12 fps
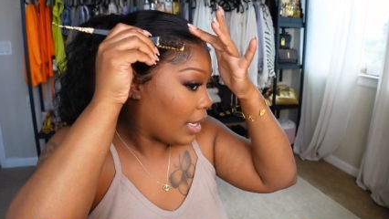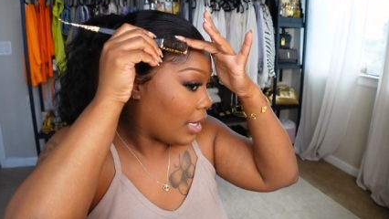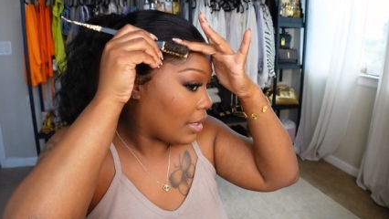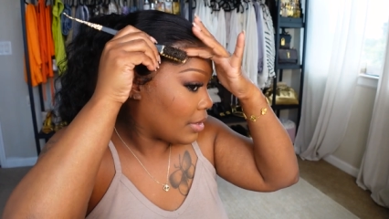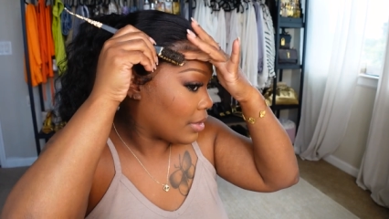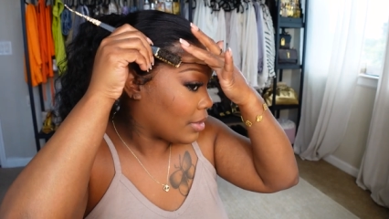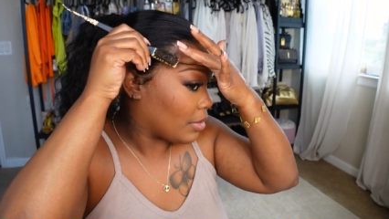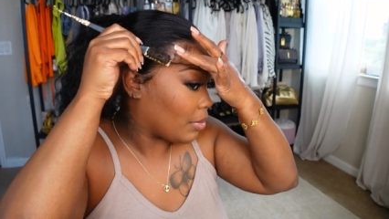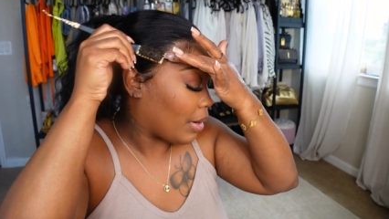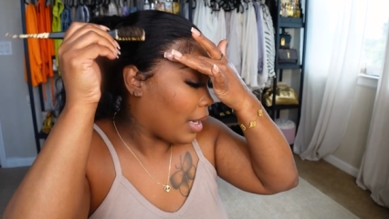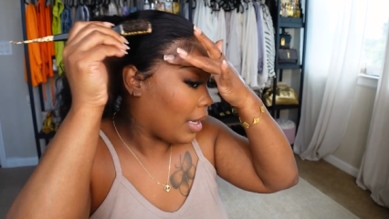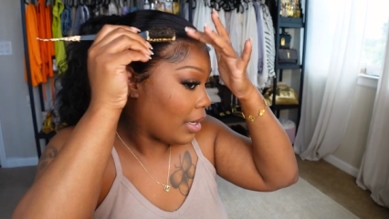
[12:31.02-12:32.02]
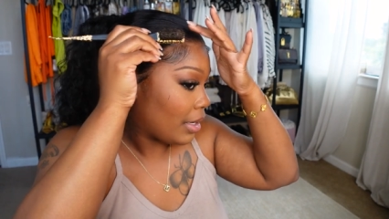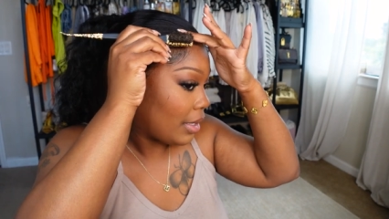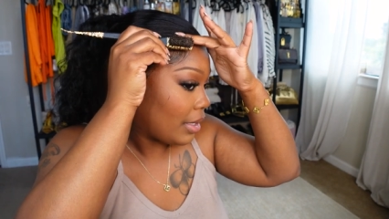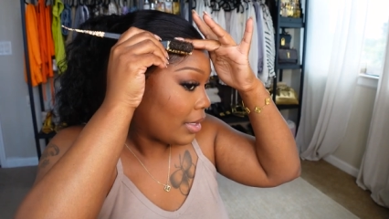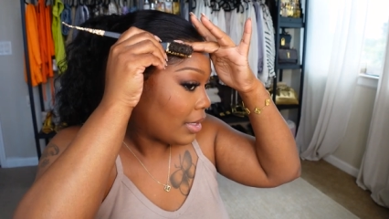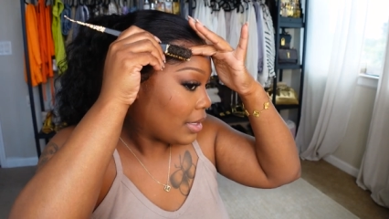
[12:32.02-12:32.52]
it looks right
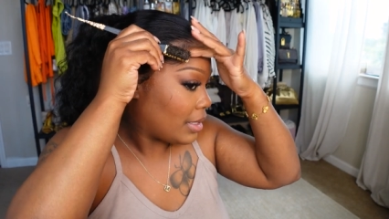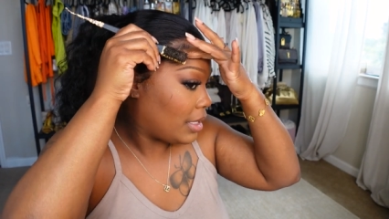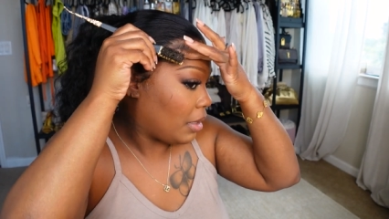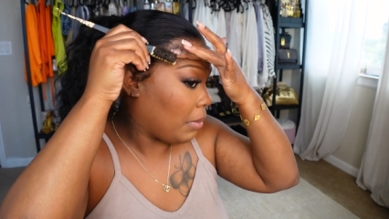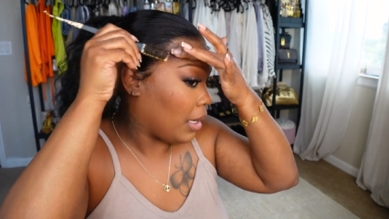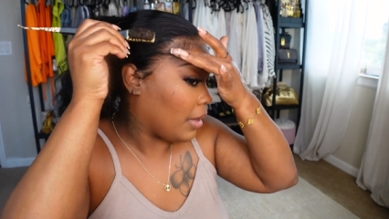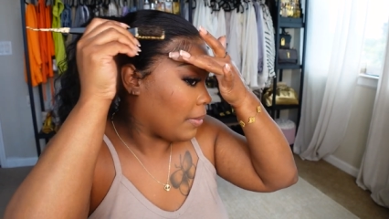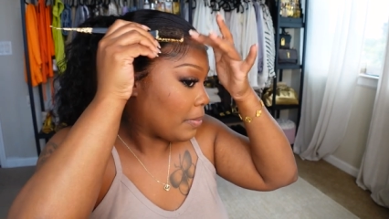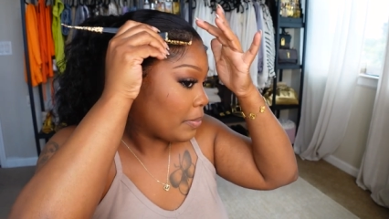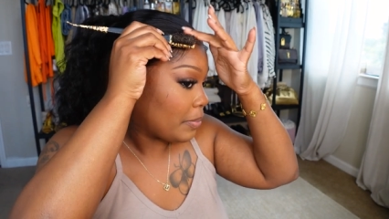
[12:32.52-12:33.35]
to me.